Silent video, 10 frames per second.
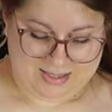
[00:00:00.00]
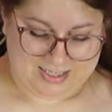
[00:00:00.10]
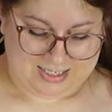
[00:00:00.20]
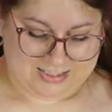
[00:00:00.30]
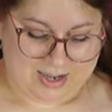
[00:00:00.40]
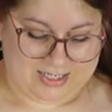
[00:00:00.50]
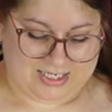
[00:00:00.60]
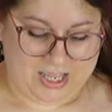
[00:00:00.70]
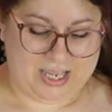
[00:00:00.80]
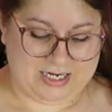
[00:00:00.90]
It's got a
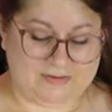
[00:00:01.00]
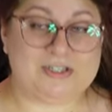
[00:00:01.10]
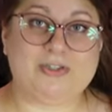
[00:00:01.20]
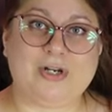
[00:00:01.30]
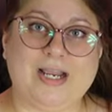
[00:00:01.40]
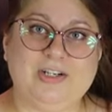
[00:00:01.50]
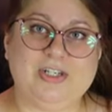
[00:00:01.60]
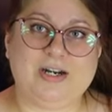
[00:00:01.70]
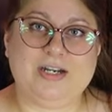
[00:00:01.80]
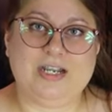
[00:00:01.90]
ton of stretch
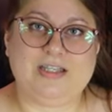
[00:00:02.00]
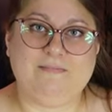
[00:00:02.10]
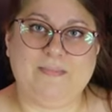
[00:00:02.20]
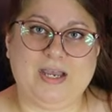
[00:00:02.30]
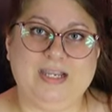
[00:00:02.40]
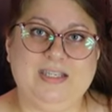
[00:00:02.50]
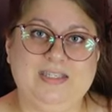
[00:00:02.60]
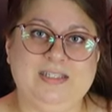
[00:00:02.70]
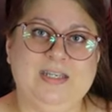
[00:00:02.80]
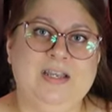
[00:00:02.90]
underneath the
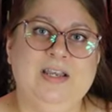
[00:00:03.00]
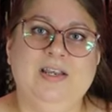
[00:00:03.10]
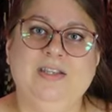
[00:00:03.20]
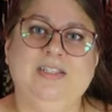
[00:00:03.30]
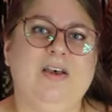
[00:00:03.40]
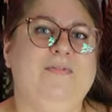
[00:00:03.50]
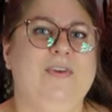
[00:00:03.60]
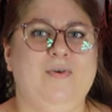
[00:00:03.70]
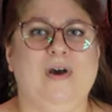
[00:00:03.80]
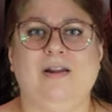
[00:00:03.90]
bust. So if
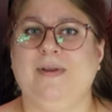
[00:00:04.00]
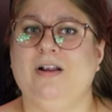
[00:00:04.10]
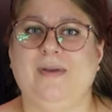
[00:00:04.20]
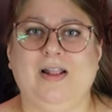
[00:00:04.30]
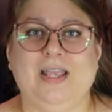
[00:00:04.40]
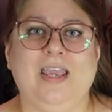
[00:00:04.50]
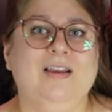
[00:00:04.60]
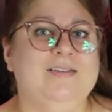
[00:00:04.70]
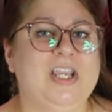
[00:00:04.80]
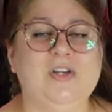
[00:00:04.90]
you got a bigger belly,
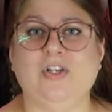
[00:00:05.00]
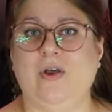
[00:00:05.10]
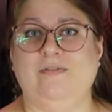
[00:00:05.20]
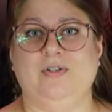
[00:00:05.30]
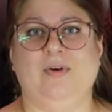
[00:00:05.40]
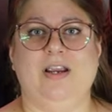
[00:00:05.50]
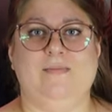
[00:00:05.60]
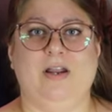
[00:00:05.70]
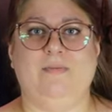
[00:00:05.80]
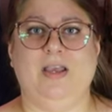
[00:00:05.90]
you don't have to worry
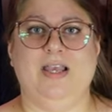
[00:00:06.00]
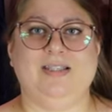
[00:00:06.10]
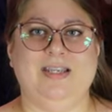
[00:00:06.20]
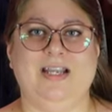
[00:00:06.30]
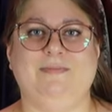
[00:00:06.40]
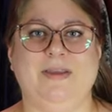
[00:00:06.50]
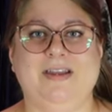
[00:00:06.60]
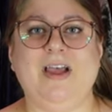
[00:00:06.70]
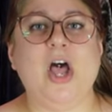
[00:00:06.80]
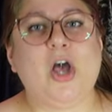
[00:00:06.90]
about it because it's
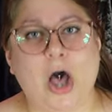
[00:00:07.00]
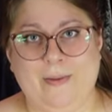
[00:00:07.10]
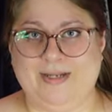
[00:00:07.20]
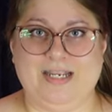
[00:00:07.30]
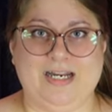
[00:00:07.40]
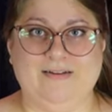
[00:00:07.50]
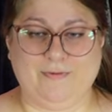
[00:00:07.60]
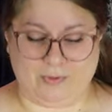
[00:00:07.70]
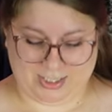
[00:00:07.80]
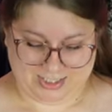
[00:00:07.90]
being accommodated
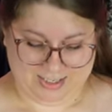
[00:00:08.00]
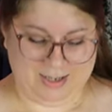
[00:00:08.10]
for.